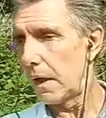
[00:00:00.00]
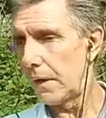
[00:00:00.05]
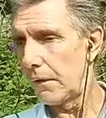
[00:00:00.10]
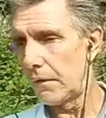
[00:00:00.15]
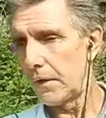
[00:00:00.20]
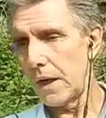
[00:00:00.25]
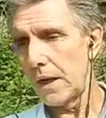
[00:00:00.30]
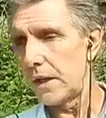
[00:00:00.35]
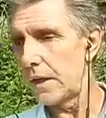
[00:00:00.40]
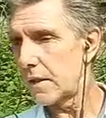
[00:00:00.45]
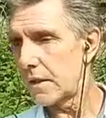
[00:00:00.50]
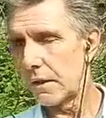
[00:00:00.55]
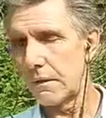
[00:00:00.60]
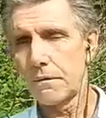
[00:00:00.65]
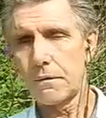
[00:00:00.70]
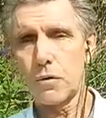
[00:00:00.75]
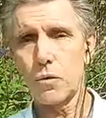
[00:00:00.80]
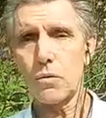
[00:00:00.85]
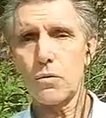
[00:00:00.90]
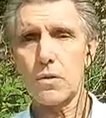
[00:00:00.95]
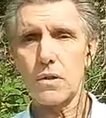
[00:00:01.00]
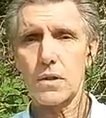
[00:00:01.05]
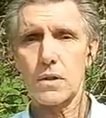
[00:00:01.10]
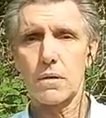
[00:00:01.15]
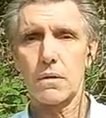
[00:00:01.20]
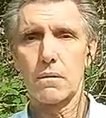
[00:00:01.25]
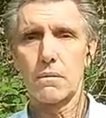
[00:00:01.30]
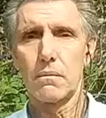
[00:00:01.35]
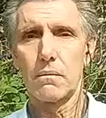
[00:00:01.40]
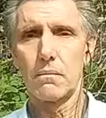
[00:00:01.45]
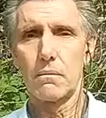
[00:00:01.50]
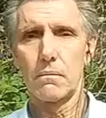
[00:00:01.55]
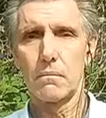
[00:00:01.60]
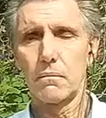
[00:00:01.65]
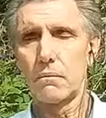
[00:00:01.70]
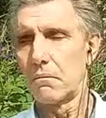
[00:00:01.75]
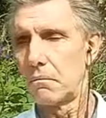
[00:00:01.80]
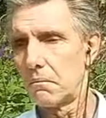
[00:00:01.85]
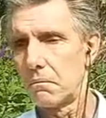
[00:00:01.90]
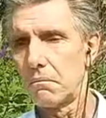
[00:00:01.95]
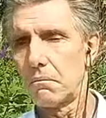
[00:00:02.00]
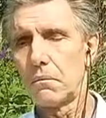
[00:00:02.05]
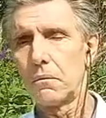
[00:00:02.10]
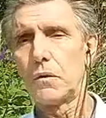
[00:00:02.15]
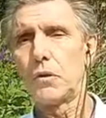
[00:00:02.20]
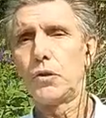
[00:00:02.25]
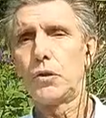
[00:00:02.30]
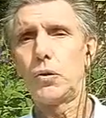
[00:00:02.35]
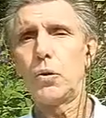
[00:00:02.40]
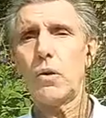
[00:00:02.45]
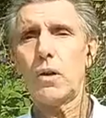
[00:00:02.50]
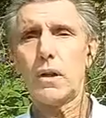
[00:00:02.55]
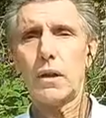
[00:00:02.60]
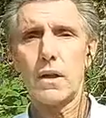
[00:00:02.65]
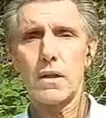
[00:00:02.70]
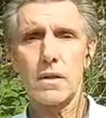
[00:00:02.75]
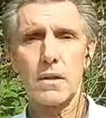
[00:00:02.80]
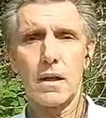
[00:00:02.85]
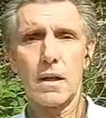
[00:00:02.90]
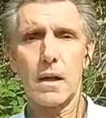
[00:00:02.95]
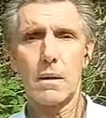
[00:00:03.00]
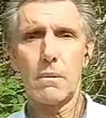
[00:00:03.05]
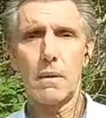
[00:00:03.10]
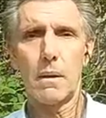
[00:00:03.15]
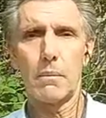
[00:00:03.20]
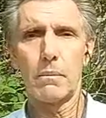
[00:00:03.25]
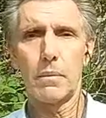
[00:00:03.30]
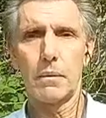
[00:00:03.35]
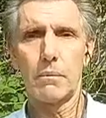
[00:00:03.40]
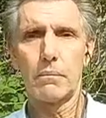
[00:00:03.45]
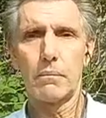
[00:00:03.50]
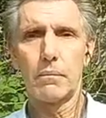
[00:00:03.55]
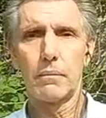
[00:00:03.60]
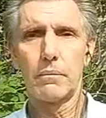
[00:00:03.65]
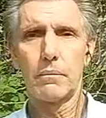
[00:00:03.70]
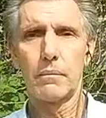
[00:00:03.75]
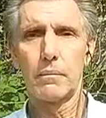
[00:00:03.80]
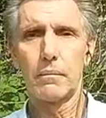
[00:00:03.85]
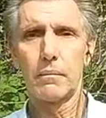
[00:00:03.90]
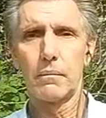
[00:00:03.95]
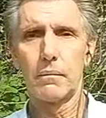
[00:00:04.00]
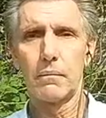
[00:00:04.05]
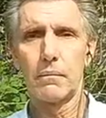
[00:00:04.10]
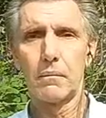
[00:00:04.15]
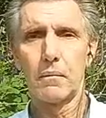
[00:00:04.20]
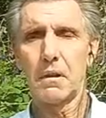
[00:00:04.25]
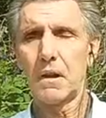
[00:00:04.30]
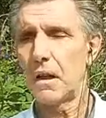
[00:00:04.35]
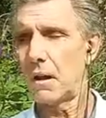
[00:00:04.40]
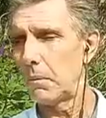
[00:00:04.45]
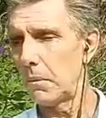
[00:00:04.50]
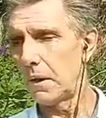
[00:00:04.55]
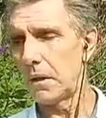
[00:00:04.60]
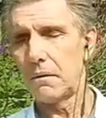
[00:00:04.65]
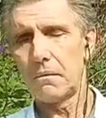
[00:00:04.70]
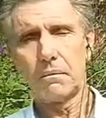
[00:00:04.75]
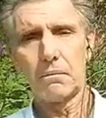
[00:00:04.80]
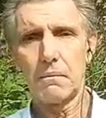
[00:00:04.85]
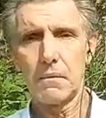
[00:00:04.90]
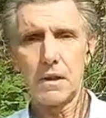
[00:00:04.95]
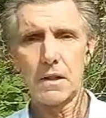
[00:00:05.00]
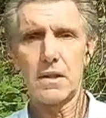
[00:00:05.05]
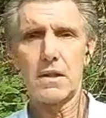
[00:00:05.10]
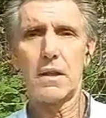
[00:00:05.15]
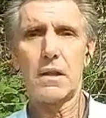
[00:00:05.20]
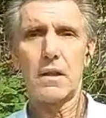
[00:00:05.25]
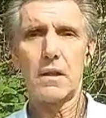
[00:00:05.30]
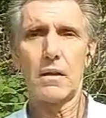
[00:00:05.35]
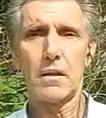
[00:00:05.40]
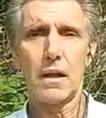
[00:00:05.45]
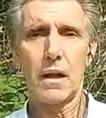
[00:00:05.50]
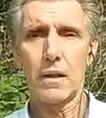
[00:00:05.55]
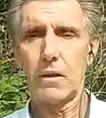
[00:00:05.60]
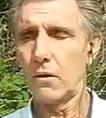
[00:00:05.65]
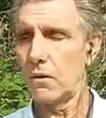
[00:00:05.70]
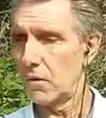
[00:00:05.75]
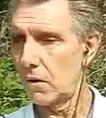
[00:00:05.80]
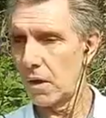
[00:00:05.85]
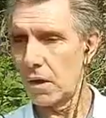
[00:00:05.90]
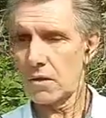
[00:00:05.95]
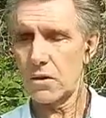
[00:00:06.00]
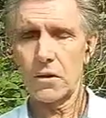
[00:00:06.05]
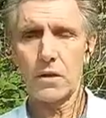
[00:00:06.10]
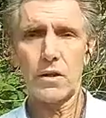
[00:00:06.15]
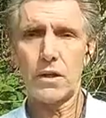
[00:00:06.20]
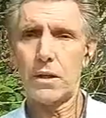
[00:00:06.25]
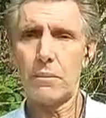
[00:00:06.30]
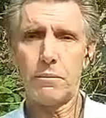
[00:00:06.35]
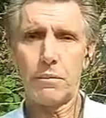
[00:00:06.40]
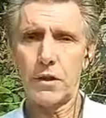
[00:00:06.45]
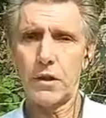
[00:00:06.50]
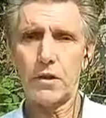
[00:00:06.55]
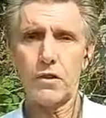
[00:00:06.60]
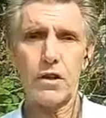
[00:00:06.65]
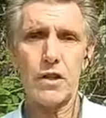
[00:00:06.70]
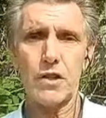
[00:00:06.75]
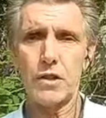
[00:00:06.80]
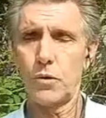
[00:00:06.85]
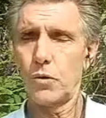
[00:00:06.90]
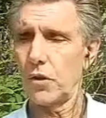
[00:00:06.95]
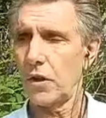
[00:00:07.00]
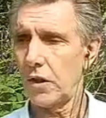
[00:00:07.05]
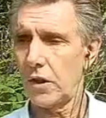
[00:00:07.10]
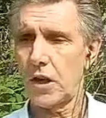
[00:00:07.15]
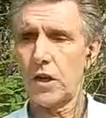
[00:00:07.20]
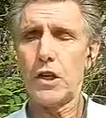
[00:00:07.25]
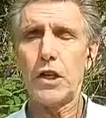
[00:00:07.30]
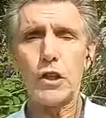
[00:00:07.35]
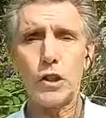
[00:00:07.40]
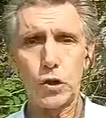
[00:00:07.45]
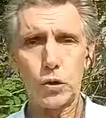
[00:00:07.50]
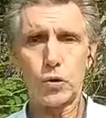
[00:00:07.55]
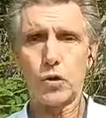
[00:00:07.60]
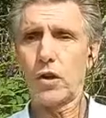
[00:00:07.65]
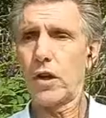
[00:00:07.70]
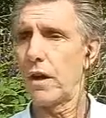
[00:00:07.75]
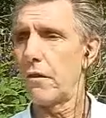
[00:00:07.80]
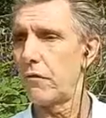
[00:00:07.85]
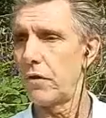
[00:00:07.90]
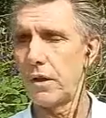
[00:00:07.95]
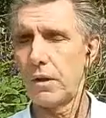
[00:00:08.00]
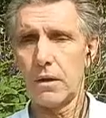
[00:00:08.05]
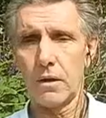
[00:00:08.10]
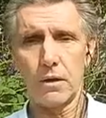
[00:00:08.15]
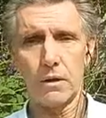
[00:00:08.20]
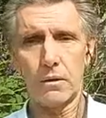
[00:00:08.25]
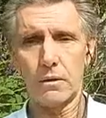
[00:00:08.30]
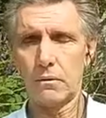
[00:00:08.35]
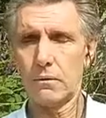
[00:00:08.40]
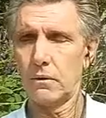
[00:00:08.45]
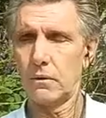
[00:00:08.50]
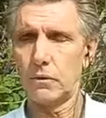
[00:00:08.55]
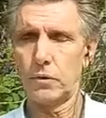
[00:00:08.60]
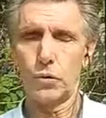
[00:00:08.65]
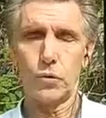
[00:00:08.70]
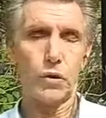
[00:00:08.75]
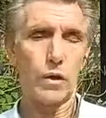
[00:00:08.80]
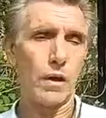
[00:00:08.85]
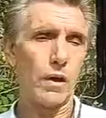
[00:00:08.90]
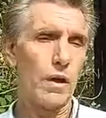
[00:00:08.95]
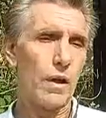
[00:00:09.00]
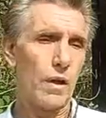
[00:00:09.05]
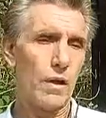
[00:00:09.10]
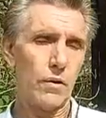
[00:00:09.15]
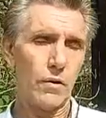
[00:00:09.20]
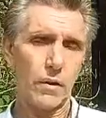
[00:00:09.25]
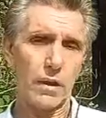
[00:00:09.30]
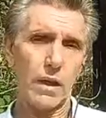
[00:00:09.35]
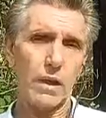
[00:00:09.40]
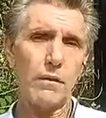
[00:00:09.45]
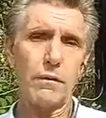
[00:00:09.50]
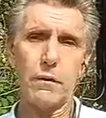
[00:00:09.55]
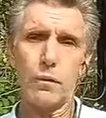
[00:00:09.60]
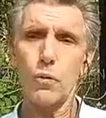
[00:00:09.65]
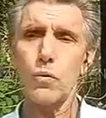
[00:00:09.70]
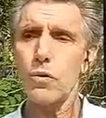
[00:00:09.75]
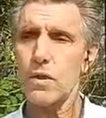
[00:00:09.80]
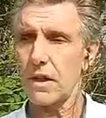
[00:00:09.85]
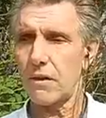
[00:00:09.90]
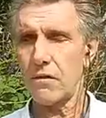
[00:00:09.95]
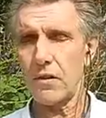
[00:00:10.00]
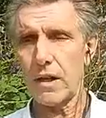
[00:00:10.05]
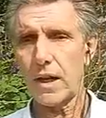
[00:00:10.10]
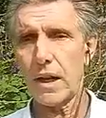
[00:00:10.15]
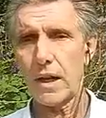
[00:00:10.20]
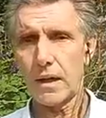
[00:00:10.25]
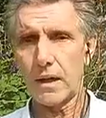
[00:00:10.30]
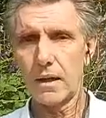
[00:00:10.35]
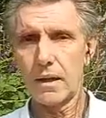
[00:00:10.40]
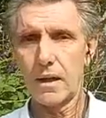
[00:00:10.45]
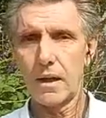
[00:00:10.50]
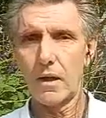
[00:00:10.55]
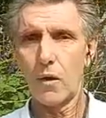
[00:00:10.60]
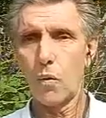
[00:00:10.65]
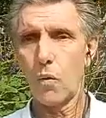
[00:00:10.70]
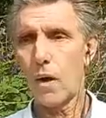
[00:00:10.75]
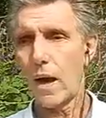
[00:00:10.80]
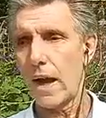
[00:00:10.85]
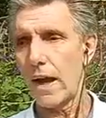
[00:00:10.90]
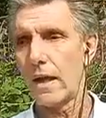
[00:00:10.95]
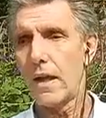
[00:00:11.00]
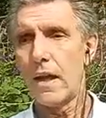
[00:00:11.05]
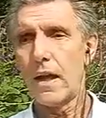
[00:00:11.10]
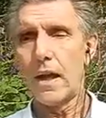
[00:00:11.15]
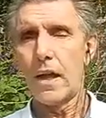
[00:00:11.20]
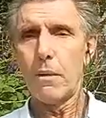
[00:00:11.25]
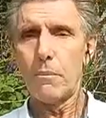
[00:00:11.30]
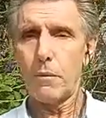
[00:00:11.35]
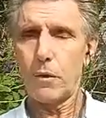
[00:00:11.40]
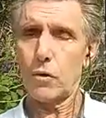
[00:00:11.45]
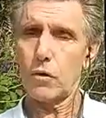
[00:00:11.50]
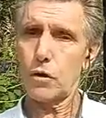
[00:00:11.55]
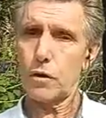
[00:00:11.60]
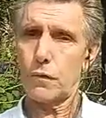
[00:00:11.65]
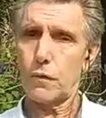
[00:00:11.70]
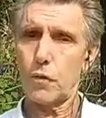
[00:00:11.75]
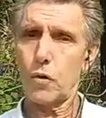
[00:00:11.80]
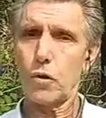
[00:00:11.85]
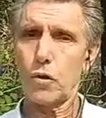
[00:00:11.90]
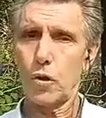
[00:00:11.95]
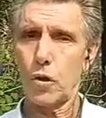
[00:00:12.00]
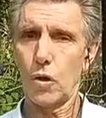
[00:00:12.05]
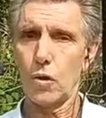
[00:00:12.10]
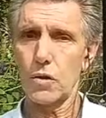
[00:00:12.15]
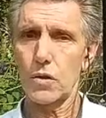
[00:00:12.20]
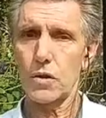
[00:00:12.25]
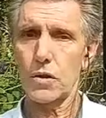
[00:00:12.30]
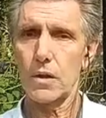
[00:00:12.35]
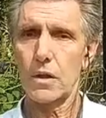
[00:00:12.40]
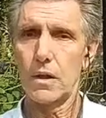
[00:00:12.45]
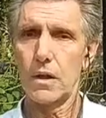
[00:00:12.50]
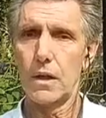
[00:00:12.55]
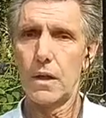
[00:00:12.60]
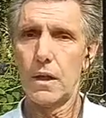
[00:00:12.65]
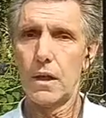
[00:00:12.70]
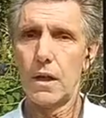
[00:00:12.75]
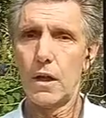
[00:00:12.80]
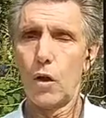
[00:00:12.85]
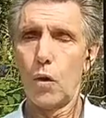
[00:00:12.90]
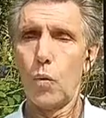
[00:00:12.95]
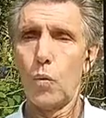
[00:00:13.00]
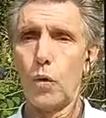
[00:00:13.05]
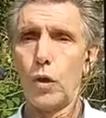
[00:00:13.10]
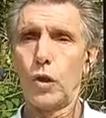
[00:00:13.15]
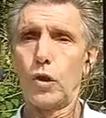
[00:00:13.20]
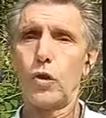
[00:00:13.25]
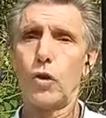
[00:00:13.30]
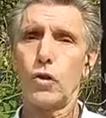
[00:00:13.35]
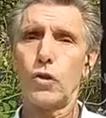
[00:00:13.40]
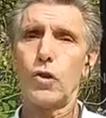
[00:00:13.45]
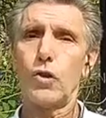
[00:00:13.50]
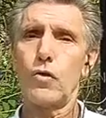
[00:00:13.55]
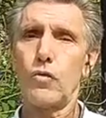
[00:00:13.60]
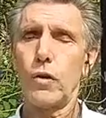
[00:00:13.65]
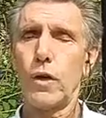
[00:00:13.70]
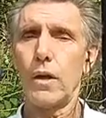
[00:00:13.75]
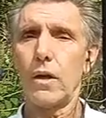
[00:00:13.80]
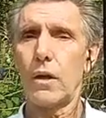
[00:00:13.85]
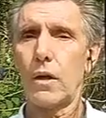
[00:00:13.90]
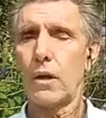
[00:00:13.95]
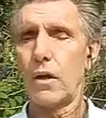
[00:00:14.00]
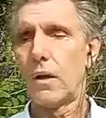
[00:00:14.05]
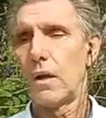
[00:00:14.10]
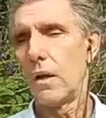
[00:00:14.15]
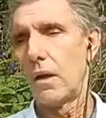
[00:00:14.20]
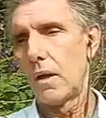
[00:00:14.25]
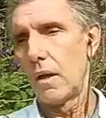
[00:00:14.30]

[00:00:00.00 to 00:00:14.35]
if they eat some fruits, sugar doesn't come up. A little bit, that's it, and doesn't keep increasing. You can then eat You can eat fruits every day. Why? Because fructose will not trigger